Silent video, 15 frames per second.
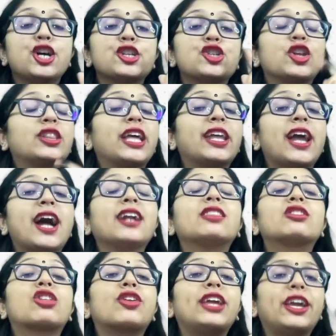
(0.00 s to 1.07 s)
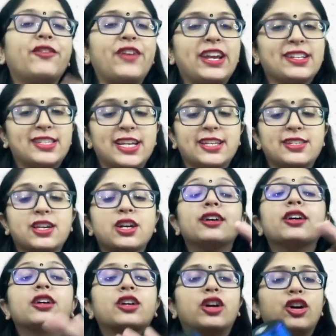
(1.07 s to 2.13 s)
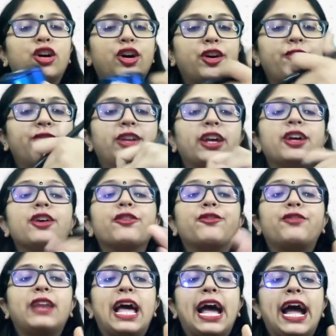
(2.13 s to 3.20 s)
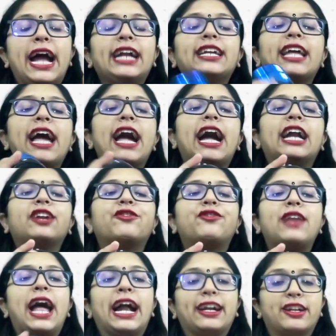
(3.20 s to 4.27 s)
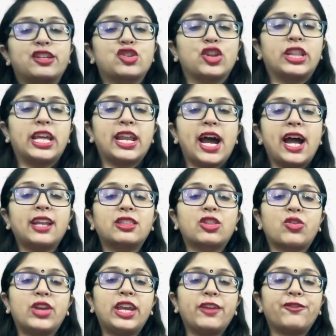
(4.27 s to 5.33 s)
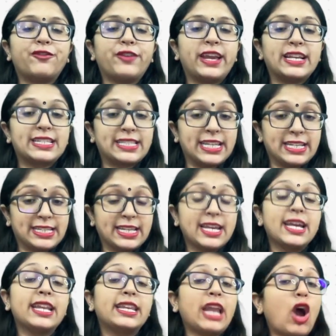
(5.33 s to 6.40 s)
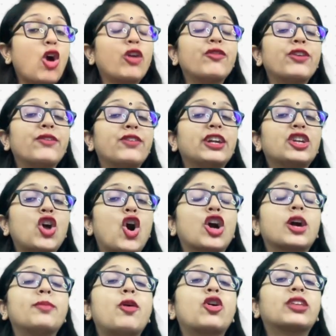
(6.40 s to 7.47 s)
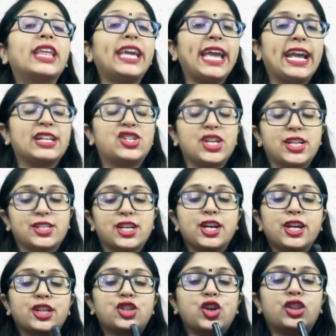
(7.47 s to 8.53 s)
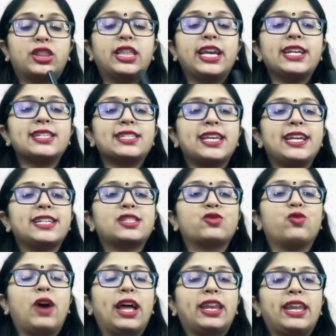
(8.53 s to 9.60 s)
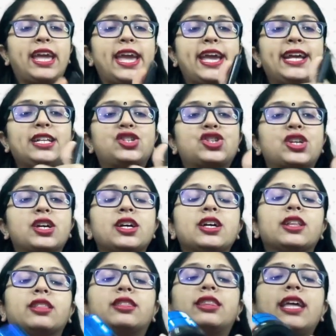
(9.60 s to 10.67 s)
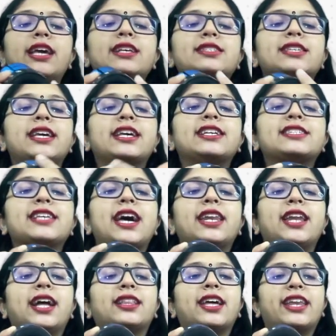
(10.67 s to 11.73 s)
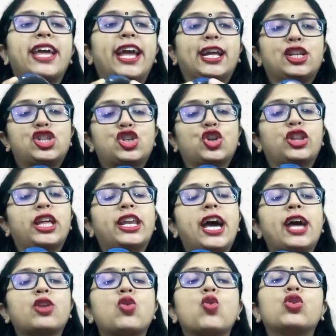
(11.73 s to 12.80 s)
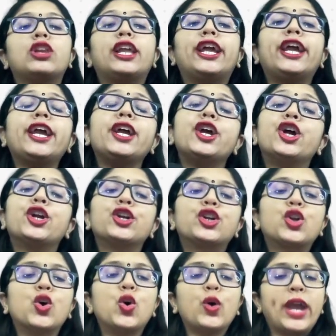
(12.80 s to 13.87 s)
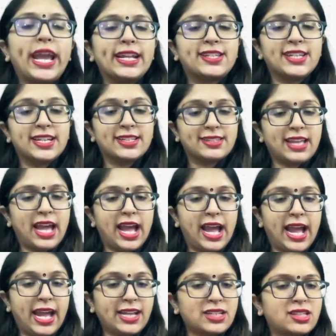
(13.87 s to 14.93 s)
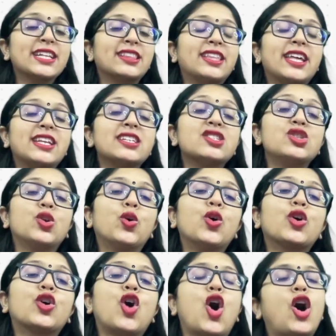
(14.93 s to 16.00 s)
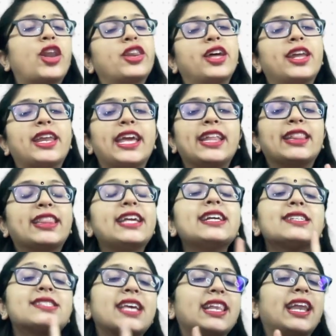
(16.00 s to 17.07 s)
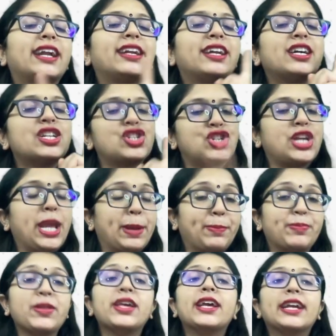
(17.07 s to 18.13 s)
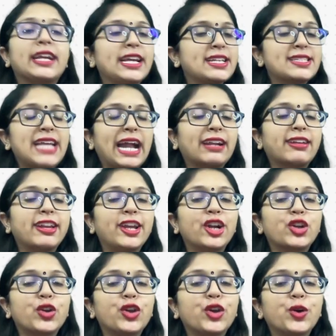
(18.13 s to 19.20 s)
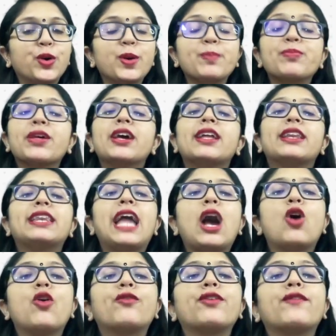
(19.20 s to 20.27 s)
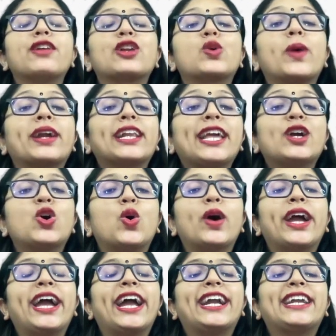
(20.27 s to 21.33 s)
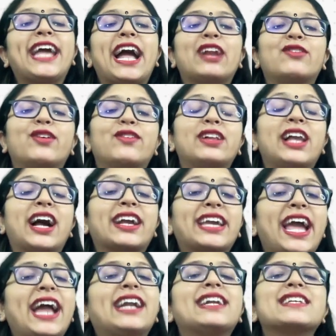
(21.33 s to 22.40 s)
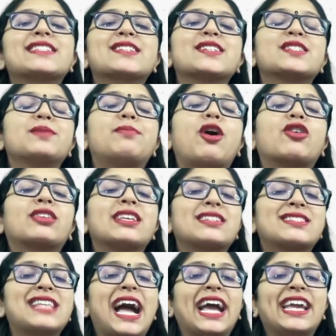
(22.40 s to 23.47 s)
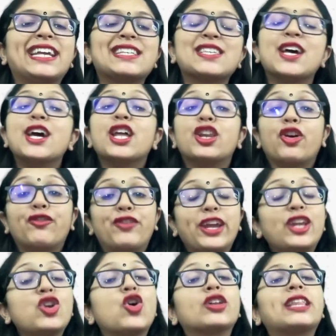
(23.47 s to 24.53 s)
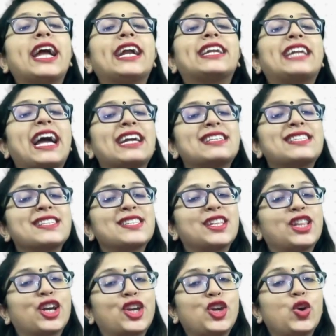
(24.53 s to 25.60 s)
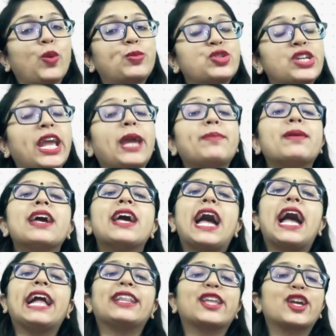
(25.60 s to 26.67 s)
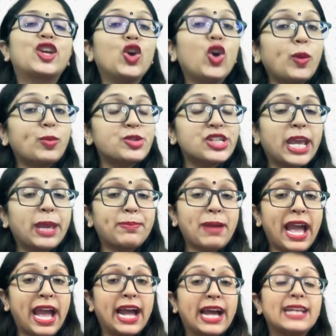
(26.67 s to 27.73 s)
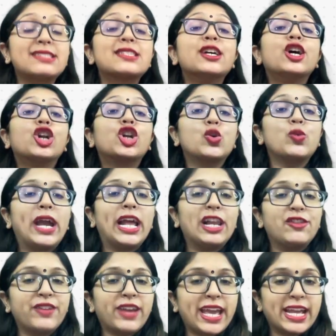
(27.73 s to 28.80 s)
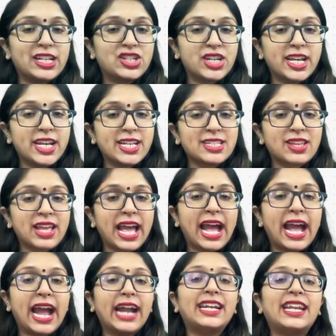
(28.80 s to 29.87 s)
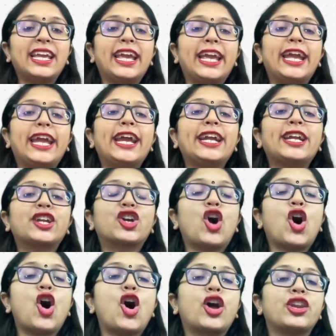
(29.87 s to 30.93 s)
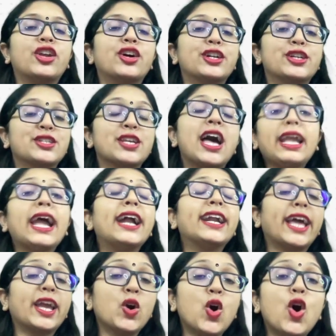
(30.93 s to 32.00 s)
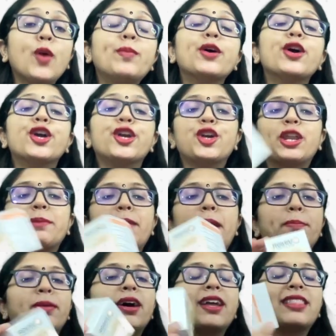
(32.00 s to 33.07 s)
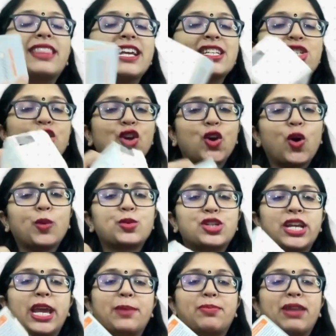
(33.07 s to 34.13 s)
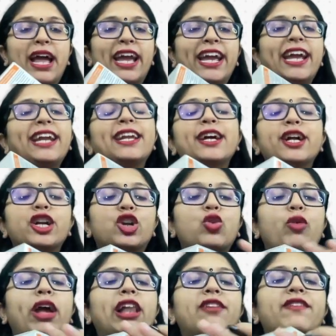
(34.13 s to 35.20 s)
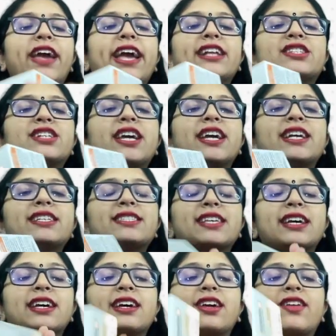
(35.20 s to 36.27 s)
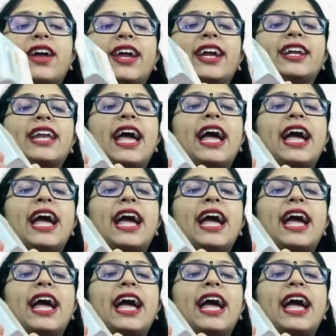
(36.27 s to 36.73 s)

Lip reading: So there are three faces, curved, flat and flat. So there are three faces. Now we will talk about the edges. So this is one edge, this is another edge. So there are only two edges and there is no corner in the cylinder shape. Is that clear to you? Now we will quickly go ahead and we will again discuss about this dice. Now we know that dice is in the cube shape and the cube shape has 12 edges and 8 corners. And I hope you remember this cube shape, right? 12 edges, right?